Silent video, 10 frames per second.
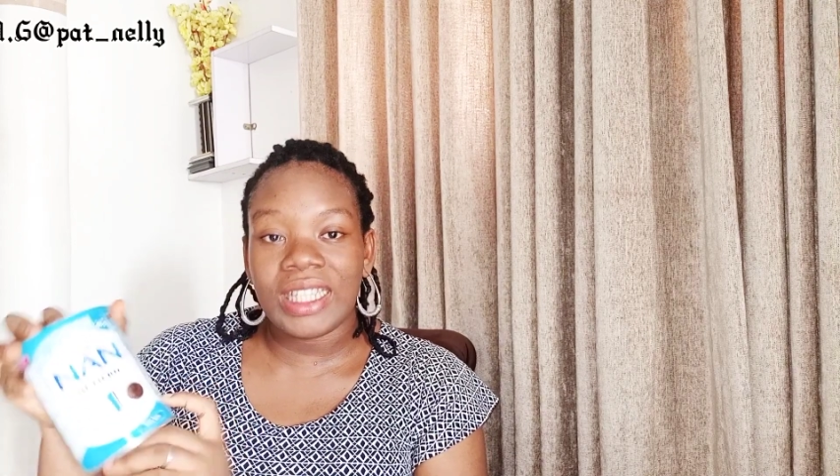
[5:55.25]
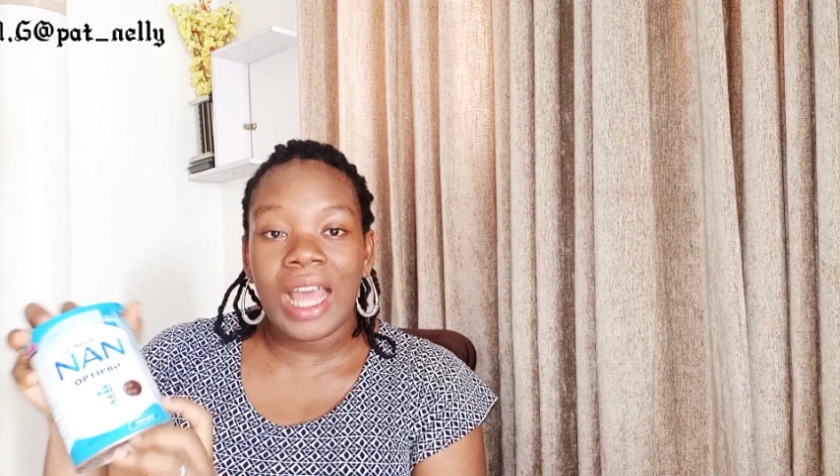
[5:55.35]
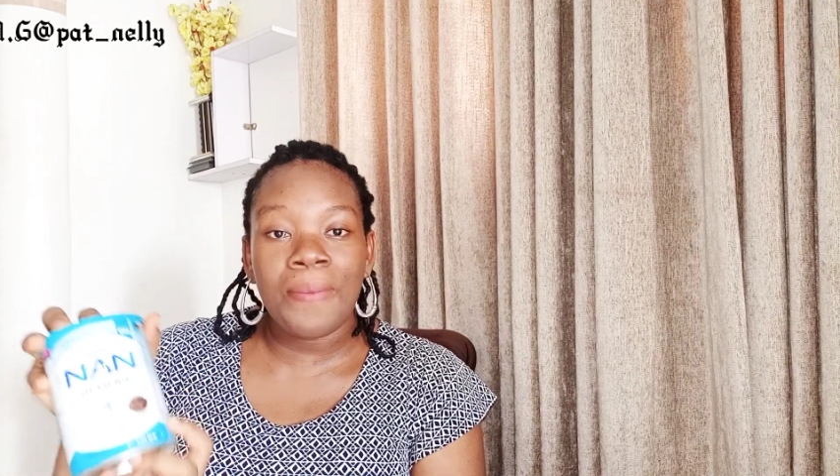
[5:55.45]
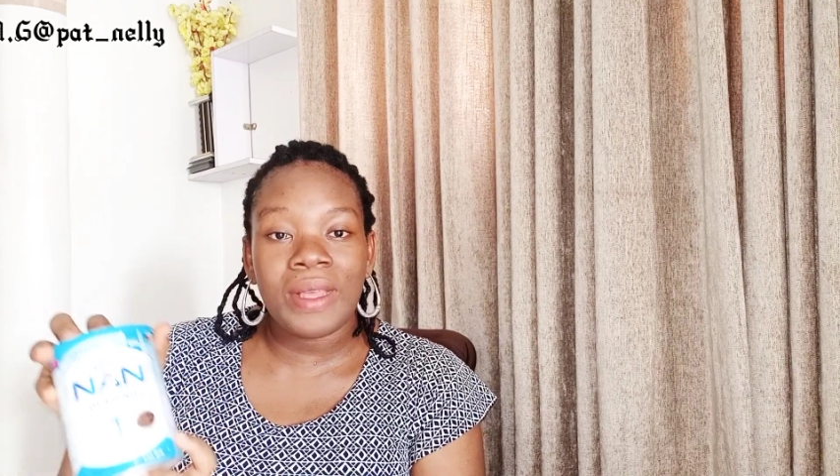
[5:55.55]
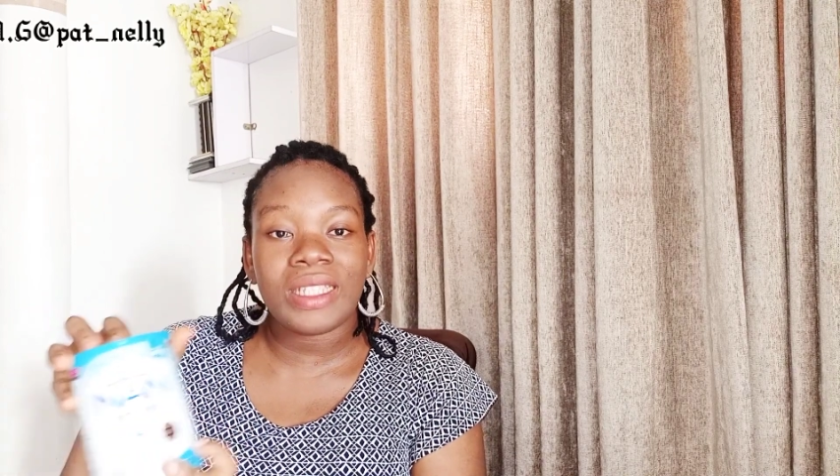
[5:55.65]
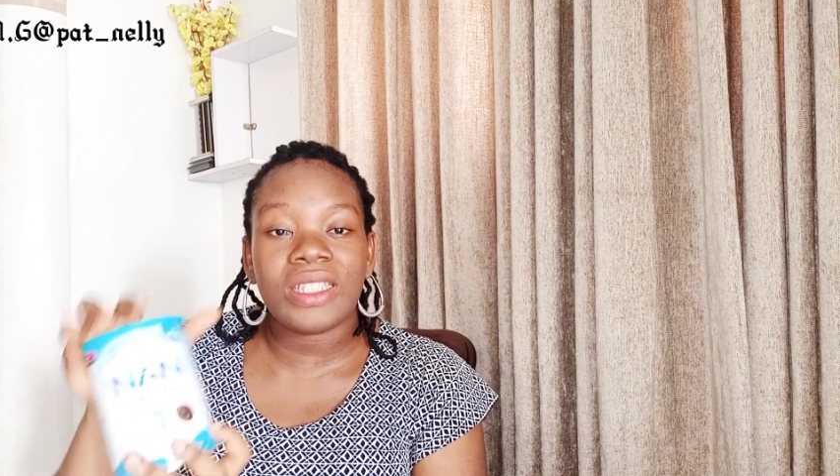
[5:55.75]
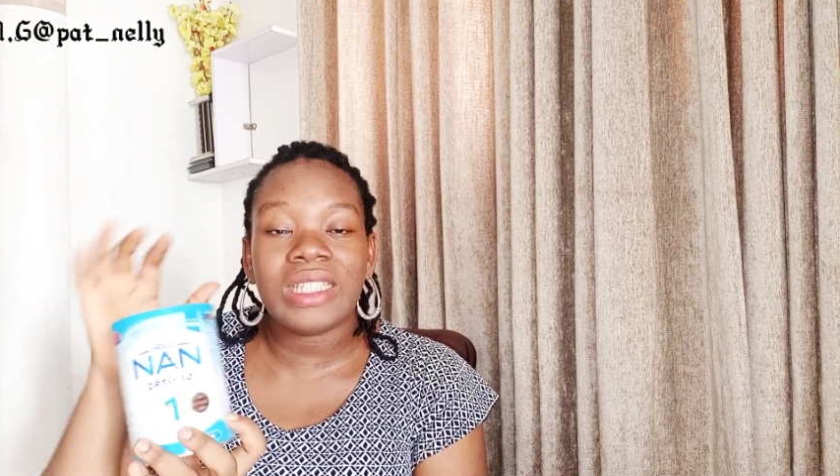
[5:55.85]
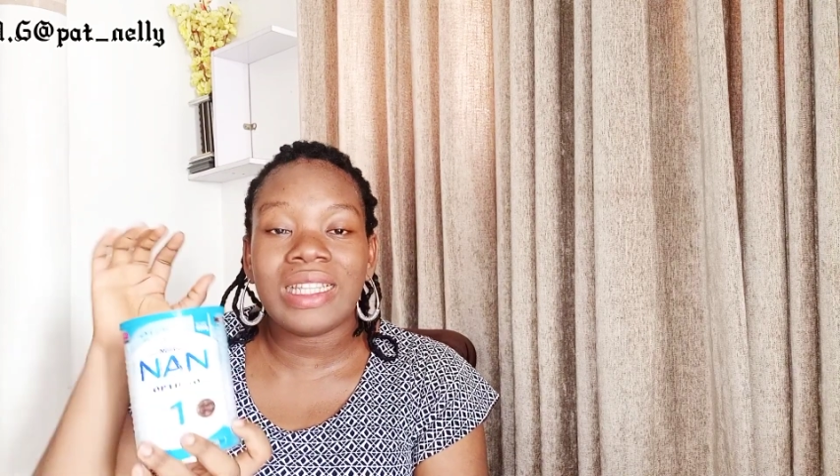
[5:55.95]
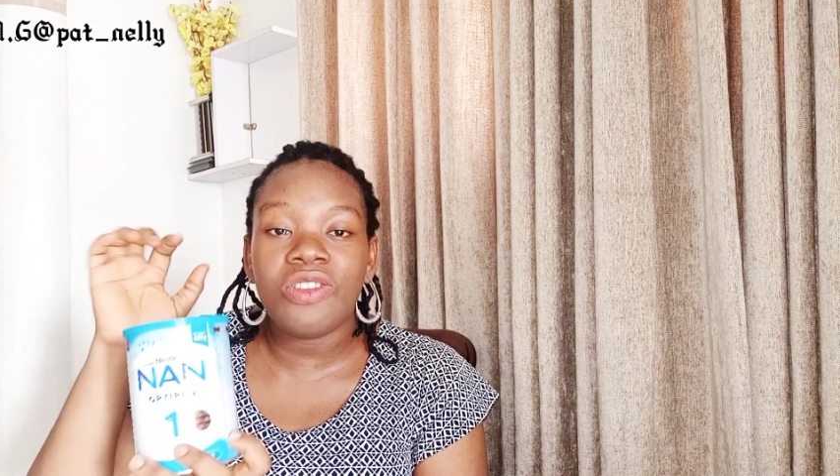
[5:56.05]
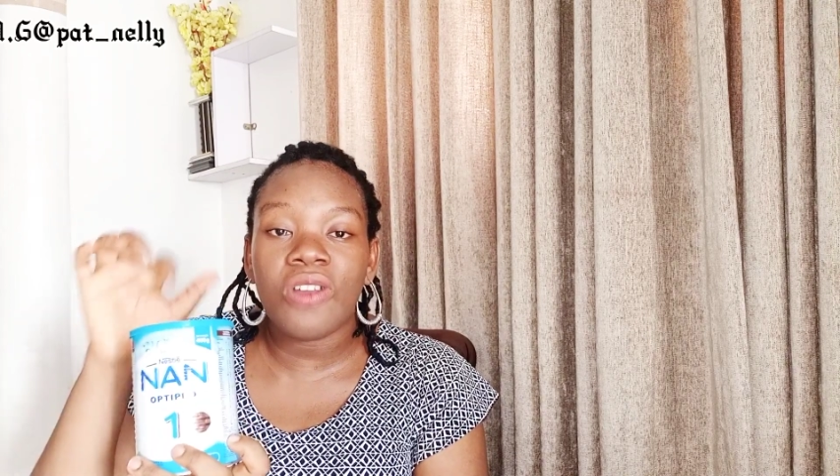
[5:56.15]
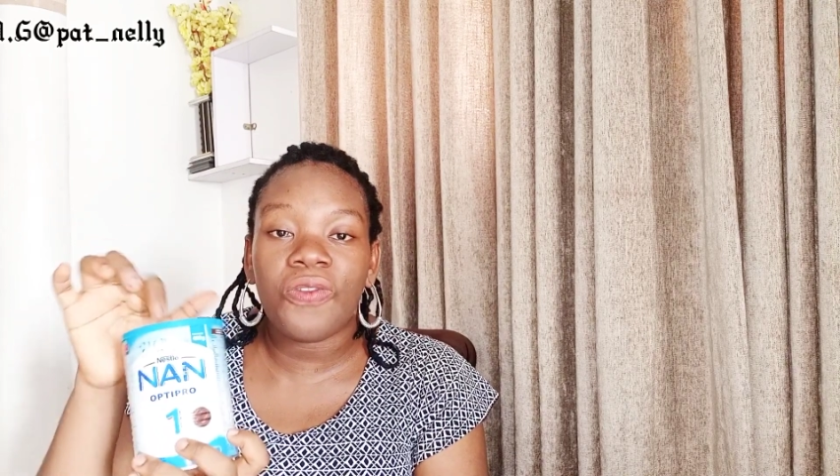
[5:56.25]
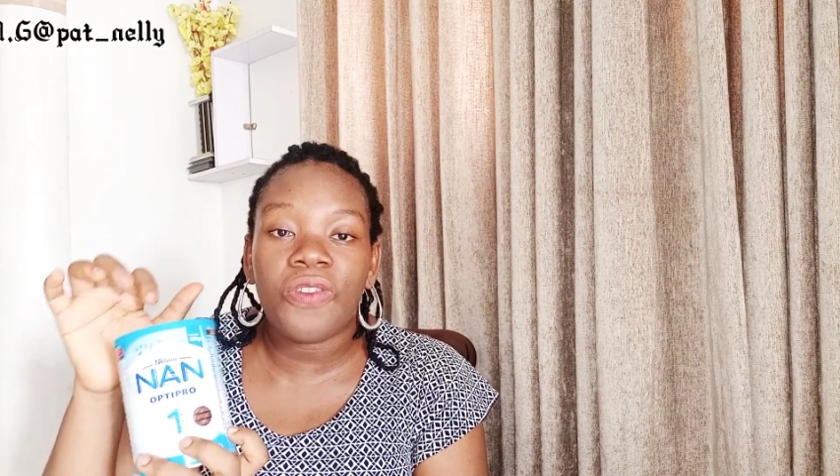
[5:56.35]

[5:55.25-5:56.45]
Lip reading: that means your